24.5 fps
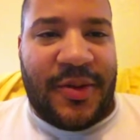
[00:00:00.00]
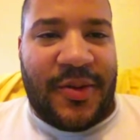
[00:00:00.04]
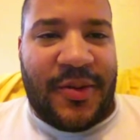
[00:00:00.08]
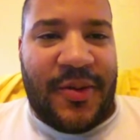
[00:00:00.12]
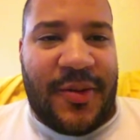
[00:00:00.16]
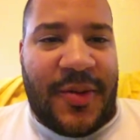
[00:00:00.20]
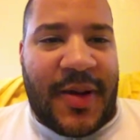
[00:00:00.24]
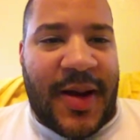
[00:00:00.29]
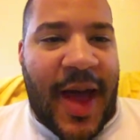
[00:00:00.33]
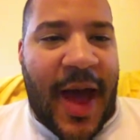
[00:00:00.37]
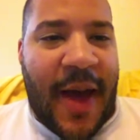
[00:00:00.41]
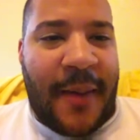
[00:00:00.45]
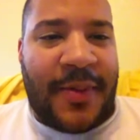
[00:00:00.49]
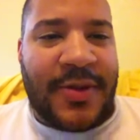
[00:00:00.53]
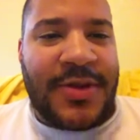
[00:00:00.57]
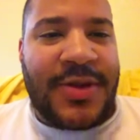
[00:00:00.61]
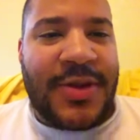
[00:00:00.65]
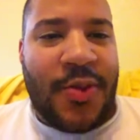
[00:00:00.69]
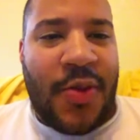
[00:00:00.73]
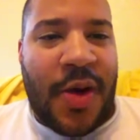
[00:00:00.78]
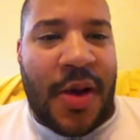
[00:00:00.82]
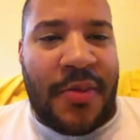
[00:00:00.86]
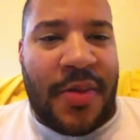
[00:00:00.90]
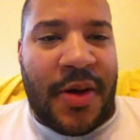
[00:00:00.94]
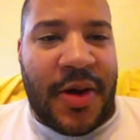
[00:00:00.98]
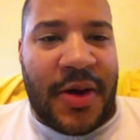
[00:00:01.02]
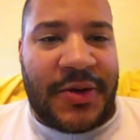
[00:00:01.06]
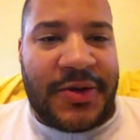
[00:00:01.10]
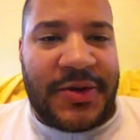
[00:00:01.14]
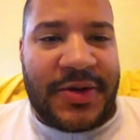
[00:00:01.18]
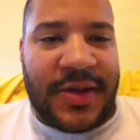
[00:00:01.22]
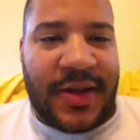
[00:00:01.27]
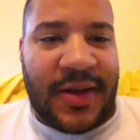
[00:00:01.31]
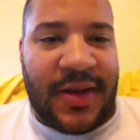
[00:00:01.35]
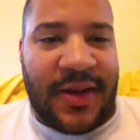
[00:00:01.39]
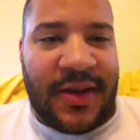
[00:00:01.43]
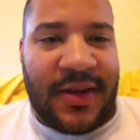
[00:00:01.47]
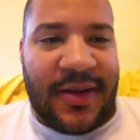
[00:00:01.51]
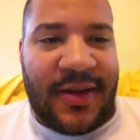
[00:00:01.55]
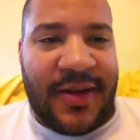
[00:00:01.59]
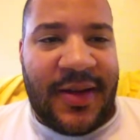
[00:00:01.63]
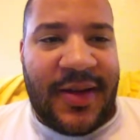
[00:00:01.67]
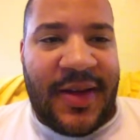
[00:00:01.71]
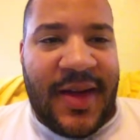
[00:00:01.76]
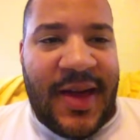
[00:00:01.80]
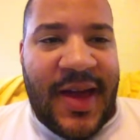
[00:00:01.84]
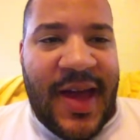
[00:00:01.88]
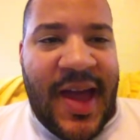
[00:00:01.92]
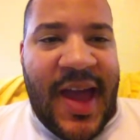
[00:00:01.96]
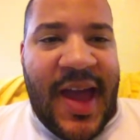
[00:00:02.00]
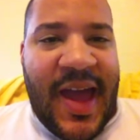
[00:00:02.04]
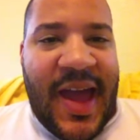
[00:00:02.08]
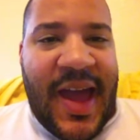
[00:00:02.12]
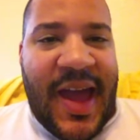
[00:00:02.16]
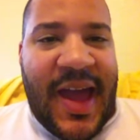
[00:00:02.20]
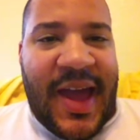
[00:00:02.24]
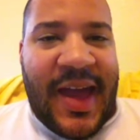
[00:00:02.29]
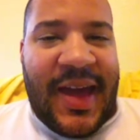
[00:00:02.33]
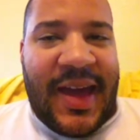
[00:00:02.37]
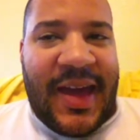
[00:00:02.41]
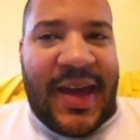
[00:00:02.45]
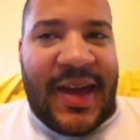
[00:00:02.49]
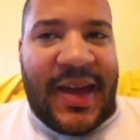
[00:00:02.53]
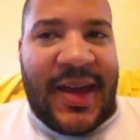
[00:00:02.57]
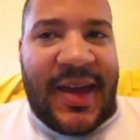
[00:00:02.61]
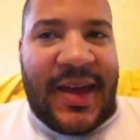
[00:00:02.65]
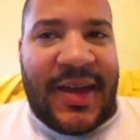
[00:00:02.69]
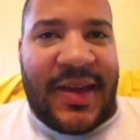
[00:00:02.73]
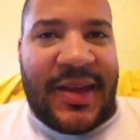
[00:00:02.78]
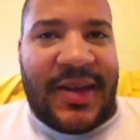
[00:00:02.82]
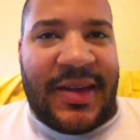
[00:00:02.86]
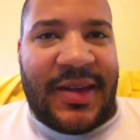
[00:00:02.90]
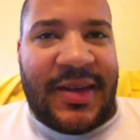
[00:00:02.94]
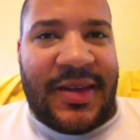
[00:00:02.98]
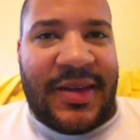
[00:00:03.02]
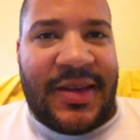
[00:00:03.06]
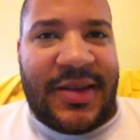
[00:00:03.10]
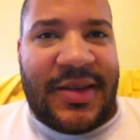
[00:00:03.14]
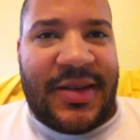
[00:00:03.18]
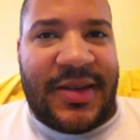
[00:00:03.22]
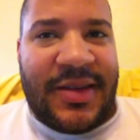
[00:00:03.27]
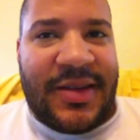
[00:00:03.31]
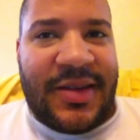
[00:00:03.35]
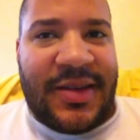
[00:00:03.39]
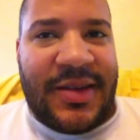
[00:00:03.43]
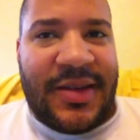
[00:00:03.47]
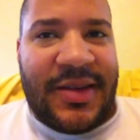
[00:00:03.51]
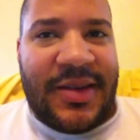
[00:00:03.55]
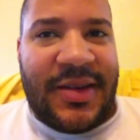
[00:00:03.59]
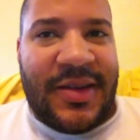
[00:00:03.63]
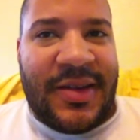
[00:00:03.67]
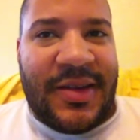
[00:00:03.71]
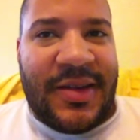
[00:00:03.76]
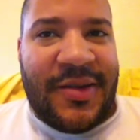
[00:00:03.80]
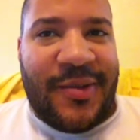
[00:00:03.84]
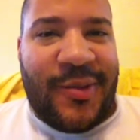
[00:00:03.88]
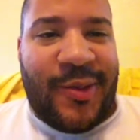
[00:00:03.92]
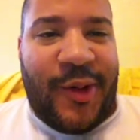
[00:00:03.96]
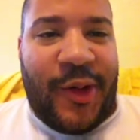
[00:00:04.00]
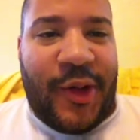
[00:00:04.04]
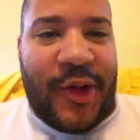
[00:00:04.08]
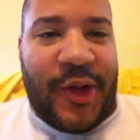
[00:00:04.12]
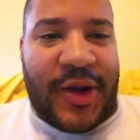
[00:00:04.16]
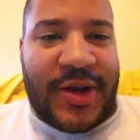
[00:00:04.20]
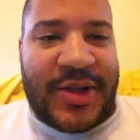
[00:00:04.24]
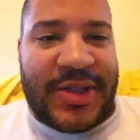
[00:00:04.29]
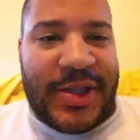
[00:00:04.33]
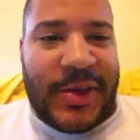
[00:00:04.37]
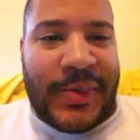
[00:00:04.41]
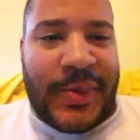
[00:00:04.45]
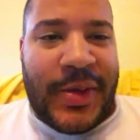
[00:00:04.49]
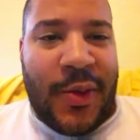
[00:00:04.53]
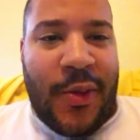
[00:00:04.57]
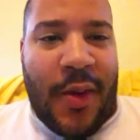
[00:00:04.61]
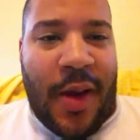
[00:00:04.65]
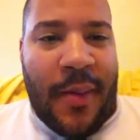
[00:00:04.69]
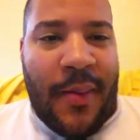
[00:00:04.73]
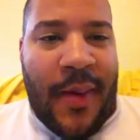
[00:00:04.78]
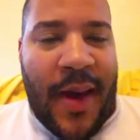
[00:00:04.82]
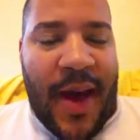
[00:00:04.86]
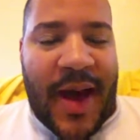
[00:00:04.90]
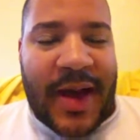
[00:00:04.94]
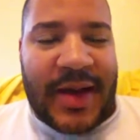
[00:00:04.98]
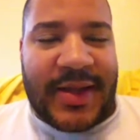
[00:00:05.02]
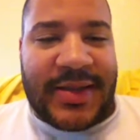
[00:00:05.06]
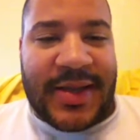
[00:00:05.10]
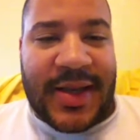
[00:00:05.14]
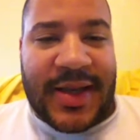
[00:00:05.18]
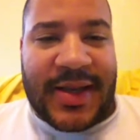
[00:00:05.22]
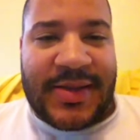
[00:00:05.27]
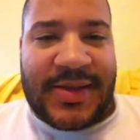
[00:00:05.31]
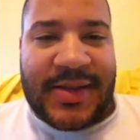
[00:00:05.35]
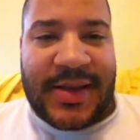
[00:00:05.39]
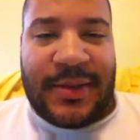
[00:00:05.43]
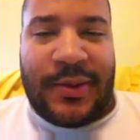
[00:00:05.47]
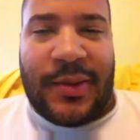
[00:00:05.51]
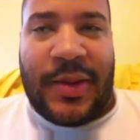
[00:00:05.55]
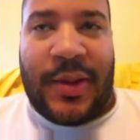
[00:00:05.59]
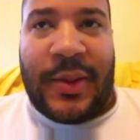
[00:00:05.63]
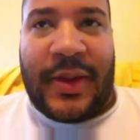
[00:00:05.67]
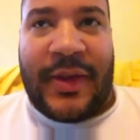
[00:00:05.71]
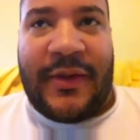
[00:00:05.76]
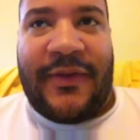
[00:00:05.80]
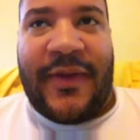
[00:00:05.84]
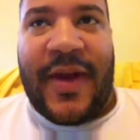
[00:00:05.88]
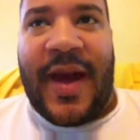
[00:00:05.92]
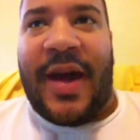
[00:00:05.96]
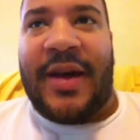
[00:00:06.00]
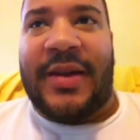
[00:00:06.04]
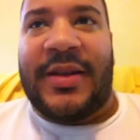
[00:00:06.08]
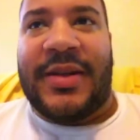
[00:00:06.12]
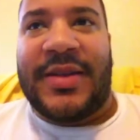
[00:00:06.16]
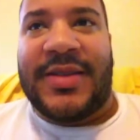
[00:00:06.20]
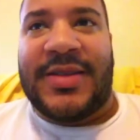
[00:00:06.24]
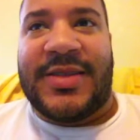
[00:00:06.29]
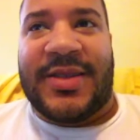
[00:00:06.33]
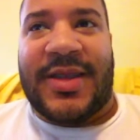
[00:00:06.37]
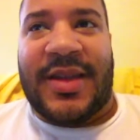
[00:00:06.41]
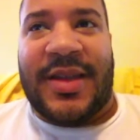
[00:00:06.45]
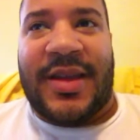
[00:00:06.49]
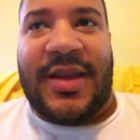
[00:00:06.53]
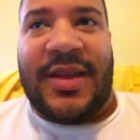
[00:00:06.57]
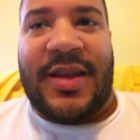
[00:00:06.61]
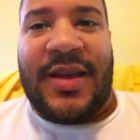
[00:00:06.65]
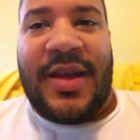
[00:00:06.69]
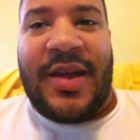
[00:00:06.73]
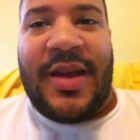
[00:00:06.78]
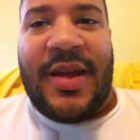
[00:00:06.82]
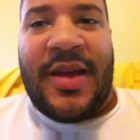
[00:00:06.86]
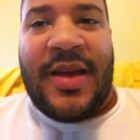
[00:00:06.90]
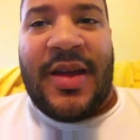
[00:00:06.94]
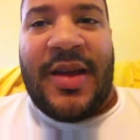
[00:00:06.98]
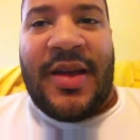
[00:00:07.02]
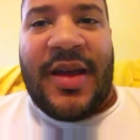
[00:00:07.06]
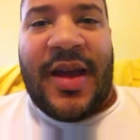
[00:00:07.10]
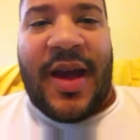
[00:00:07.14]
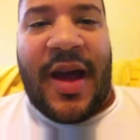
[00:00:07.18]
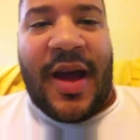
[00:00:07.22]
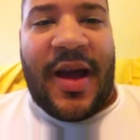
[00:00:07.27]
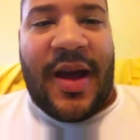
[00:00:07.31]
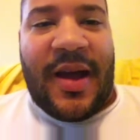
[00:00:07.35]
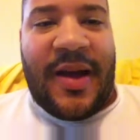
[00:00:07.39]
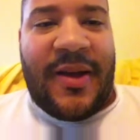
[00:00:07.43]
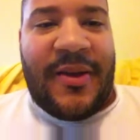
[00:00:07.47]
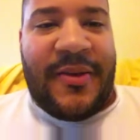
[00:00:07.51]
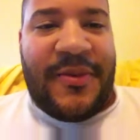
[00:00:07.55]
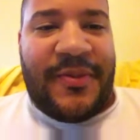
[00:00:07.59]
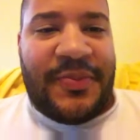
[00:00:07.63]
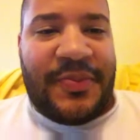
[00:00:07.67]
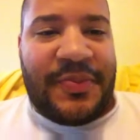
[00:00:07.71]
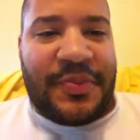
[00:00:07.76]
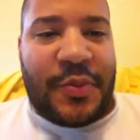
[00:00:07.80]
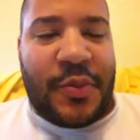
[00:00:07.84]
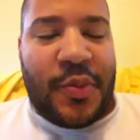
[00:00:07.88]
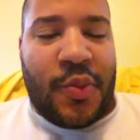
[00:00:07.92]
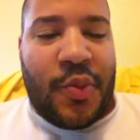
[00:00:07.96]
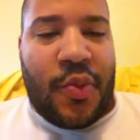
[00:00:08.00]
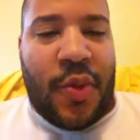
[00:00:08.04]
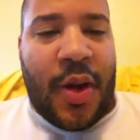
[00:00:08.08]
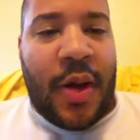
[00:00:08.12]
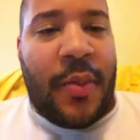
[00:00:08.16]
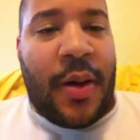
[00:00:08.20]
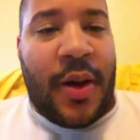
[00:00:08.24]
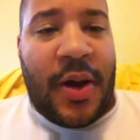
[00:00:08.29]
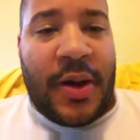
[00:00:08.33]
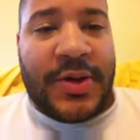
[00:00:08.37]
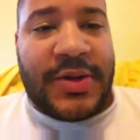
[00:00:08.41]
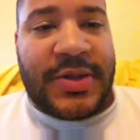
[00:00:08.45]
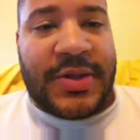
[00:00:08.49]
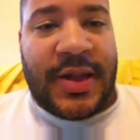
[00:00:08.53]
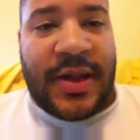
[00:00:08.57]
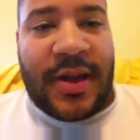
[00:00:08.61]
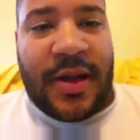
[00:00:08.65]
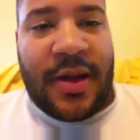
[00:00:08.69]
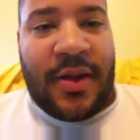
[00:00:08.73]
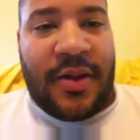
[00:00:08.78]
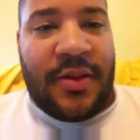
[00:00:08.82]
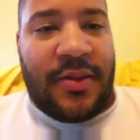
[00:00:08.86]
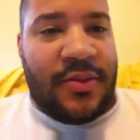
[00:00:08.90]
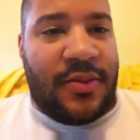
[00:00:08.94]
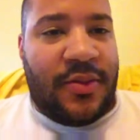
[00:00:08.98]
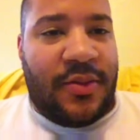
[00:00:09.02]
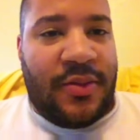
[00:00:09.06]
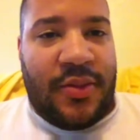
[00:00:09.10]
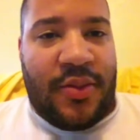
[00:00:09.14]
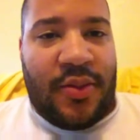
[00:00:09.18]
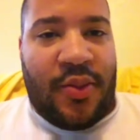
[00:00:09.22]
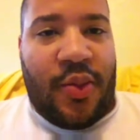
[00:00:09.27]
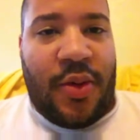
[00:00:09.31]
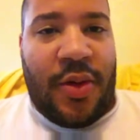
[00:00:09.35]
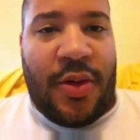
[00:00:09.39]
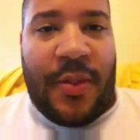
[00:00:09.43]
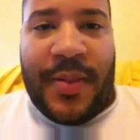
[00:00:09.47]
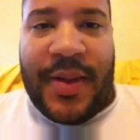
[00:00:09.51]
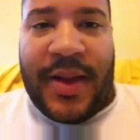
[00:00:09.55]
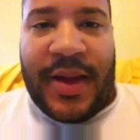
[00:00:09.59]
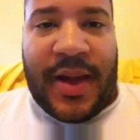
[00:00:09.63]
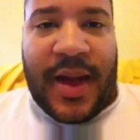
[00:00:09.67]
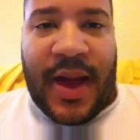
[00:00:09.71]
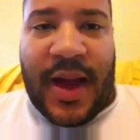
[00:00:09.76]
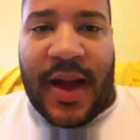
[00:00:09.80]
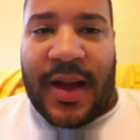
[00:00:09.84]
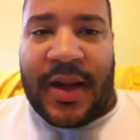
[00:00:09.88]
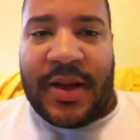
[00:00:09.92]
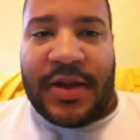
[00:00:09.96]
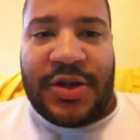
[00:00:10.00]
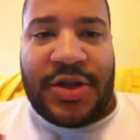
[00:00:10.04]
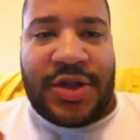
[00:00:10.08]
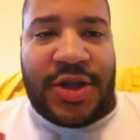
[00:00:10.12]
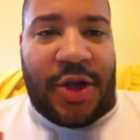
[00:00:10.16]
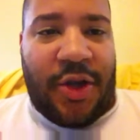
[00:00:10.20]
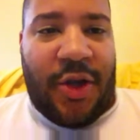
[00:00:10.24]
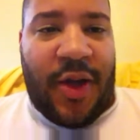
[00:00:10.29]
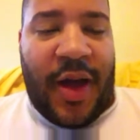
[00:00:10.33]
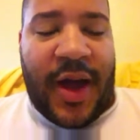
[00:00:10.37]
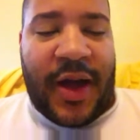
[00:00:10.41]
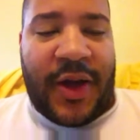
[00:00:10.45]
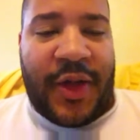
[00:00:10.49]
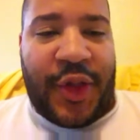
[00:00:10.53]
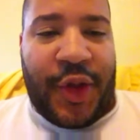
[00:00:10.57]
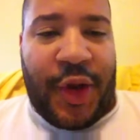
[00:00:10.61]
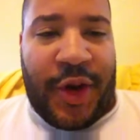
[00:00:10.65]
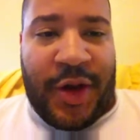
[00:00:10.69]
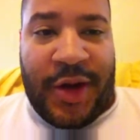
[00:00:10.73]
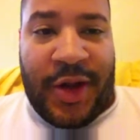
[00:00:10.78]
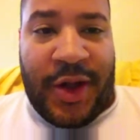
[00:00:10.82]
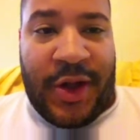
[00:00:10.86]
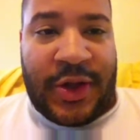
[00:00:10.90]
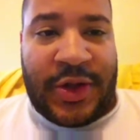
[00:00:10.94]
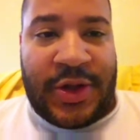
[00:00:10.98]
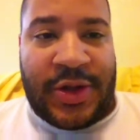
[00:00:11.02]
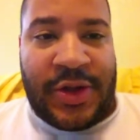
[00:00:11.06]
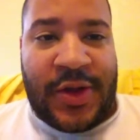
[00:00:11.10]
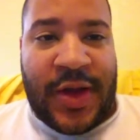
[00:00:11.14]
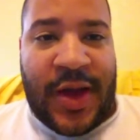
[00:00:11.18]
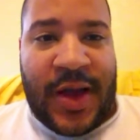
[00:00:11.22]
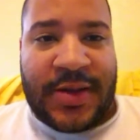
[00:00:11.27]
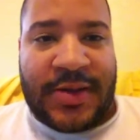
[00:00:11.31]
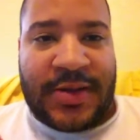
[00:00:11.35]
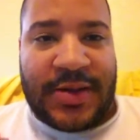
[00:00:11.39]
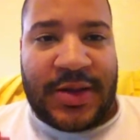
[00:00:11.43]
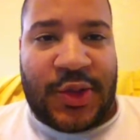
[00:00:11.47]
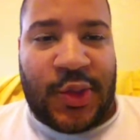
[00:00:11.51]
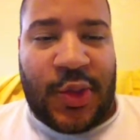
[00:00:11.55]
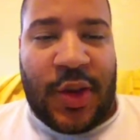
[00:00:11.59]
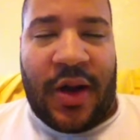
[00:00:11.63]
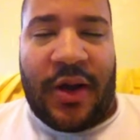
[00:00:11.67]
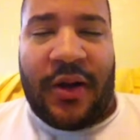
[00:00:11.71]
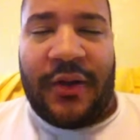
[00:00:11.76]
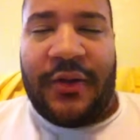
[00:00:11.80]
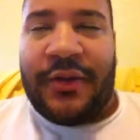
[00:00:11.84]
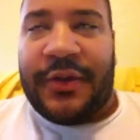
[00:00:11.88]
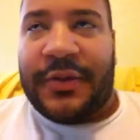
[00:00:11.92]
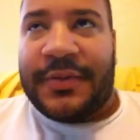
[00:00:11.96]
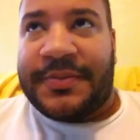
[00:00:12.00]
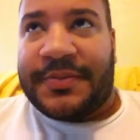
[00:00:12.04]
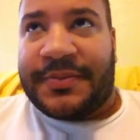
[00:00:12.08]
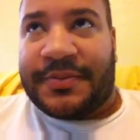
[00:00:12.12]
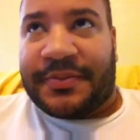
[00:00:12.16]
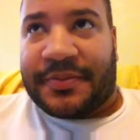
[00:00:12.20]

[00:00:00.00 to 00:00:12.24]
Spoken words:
what happened to web hosting? And will there still be web access? And what we found is that web hosting will be cut July 30th, 2012.